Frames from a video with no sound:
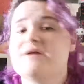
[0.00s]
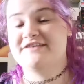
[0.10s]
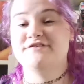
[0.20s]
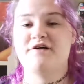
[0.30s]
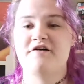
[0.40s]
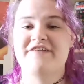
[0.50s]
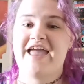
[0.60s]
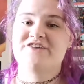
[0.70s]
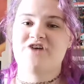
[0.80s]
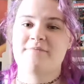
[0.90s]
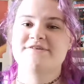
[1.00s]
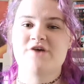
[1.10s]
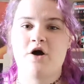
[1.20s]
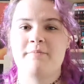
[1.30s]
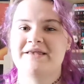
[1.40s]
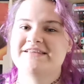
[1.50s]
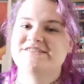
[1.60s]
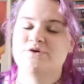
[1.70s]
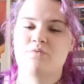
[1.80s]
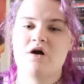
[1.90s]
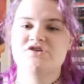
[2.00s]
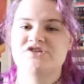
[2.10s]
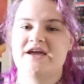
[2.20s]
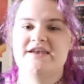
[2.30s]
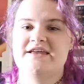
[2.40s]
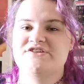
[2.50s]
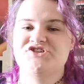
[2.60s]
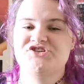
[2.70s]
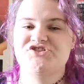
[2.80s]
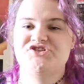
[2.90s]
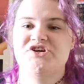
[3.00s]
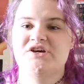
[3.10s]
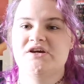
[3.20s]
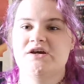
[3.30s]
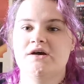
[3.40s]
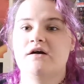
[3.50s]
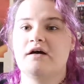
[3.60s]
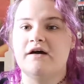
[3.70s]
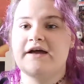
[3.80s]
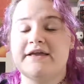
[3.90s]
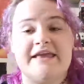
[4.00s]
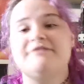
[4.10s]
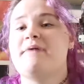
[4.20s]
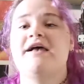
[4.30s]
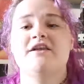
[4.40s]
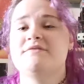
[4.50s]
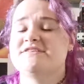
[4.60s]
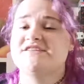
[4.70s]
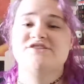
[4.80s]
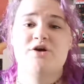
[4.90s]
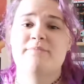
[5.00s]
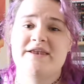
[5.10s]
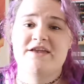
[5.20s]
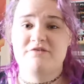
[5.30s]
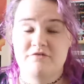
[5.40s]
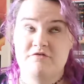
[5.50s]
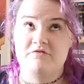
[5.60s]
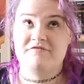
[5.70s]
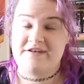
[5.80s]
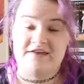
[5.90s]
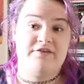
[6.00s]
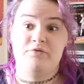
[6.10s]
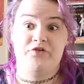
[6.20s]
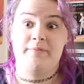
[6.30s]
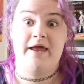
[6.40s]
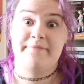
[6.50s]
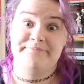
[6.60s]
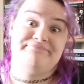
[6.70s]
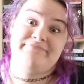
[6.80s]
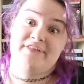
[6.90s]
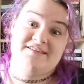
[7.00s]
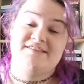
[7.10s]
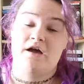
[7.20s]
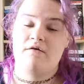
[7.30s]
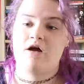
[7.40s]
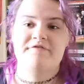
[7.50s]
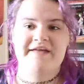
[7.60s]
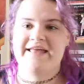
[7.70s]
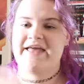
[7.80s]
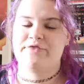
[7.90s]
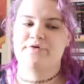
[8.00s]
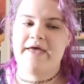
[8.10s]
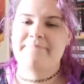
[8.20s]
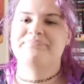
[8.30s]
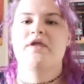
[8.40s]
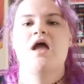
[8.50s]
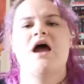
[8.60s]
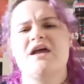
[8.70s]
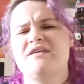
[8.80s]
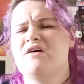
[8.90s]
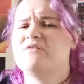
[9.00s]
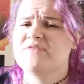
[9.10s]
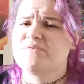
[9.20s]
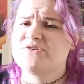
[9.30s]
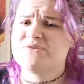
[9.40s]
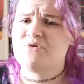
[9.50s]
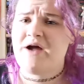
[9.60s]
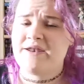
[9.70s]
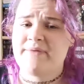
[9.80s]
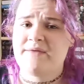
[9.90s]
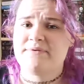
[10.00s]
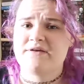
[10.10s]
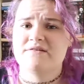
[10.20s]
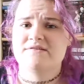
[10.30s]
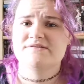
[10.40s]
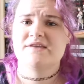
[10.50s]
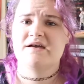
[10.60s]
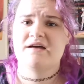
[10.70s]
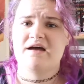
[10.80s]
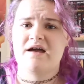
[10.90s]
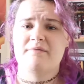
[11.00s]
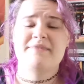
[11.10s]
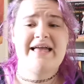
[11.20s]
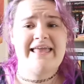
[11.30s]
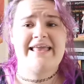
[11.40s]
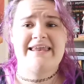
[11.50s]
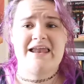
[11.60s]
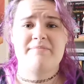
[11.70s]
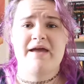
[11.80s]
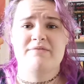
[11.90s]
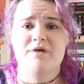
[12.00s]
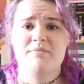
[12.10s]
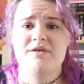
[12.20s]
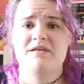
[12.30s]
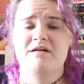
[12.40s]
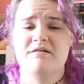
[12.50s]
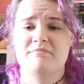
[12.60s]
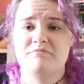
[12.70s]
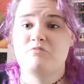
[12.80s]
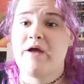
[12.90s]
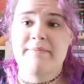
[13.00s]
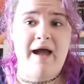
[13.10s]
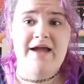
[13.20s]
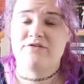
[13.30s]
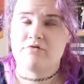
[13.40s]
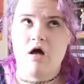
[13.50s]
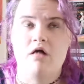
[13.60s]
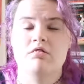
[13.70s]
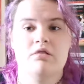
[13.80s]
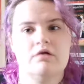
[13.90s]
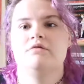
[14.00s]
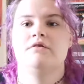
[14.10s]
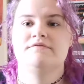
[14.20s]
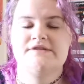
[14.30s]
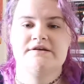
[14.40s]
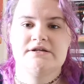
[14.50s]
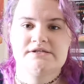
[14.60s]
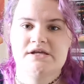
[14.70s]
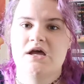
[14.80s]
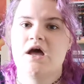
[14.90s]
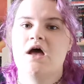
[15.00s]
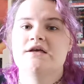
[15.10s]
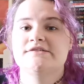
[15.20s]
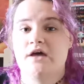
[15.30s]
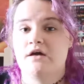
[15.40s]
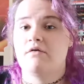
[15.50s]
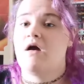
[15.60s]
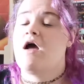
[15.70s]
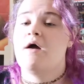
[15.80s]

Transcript: There's a lot of K-dramas on my list to watch, and it keeps piling up because there's so many fantastic ones coming out. So hopefully I can get through them, and hopefully watch some more anime, because I'm lacking in anime at the moment. I'm way behind on a load of series. So